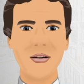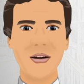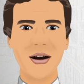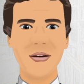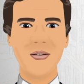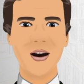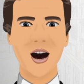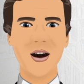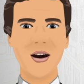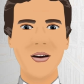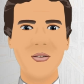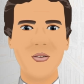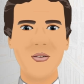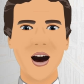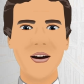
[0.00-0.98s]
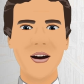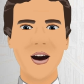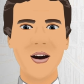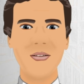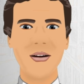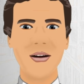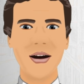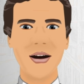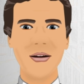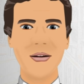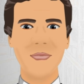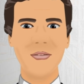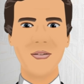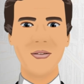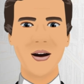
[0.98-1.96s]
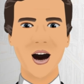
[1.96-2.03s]
He enrolled for Kannada
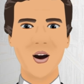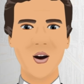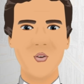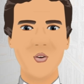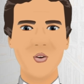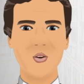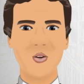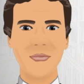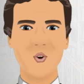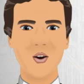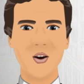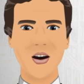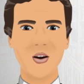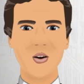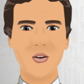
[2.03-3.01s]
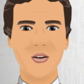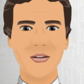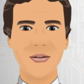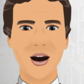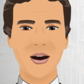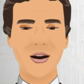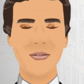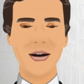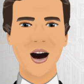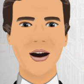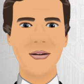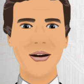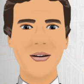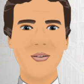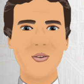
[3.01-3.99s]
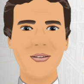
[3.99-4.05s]
Medium Primary School in
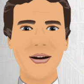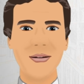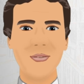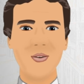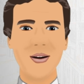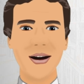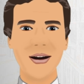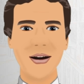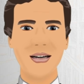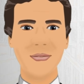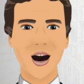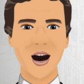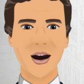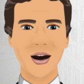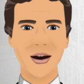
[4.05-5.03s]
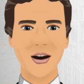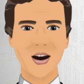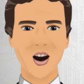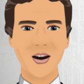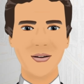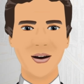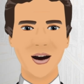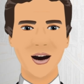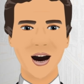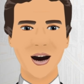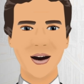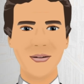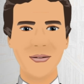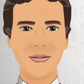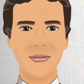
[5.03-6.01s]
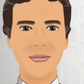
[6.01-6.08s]
Chikabalapur and attended high school in
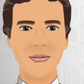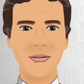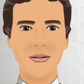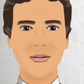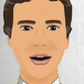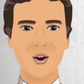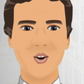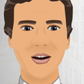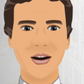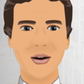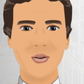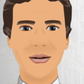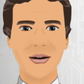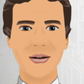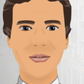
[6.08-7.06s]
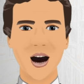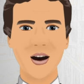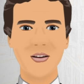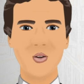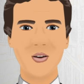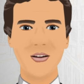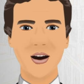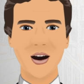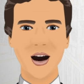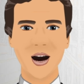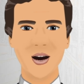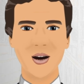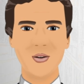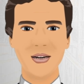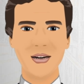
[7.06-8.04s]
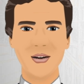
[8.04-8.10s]
Bangalore. He earned his Bachelor of
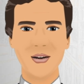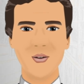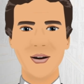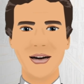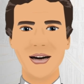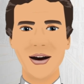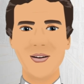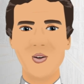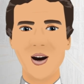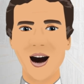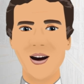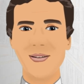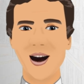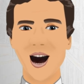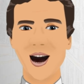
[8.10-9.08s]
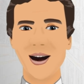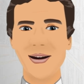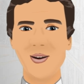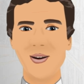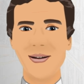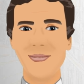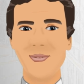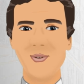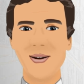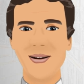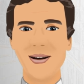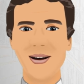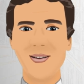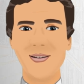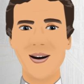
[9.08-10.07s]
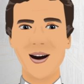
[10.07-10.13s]
Arts from Central College,
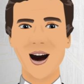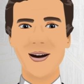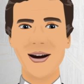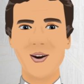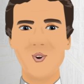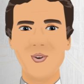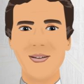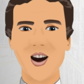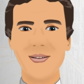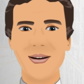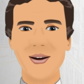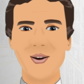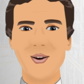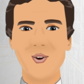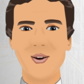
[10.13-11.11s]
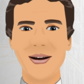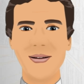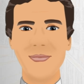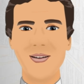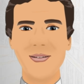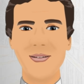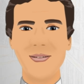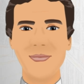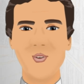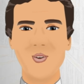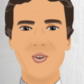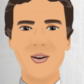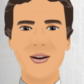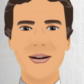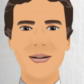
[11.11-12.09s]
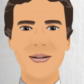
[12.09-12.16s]
Bangalore, then affiliate of the
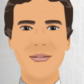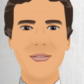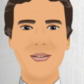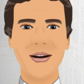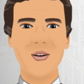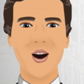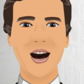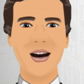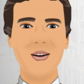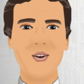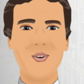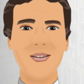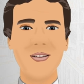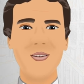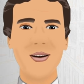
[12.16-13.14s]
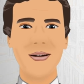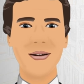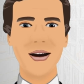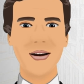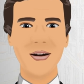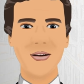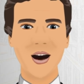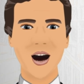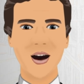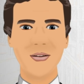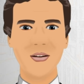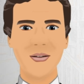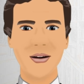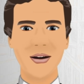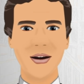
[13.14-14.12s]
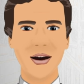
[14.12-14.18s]
University of Madras, in
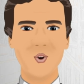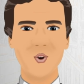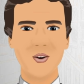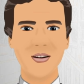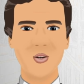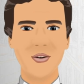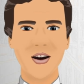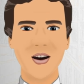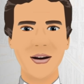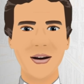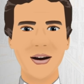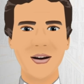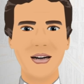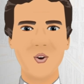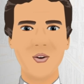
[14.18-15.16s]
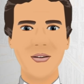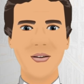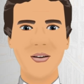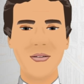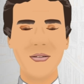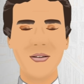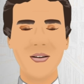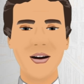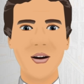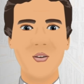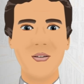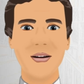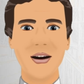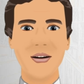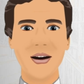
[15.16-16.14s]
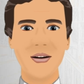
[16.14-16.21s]
1881, and later studied civil
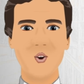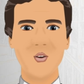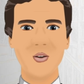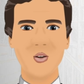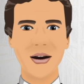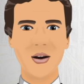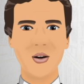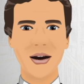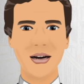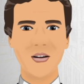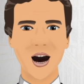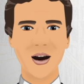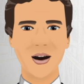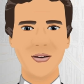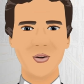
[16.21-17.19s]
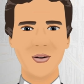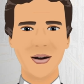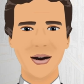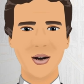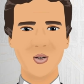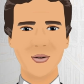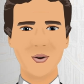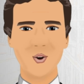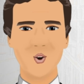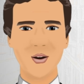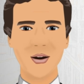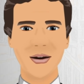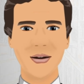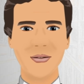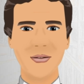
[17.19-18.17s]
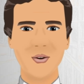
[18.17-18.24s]
engineering at the prestigious College of
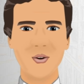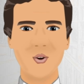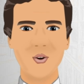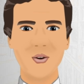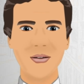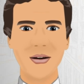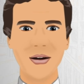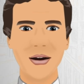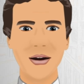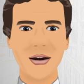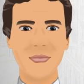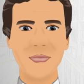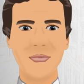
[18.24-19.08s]
Engineering, Pune.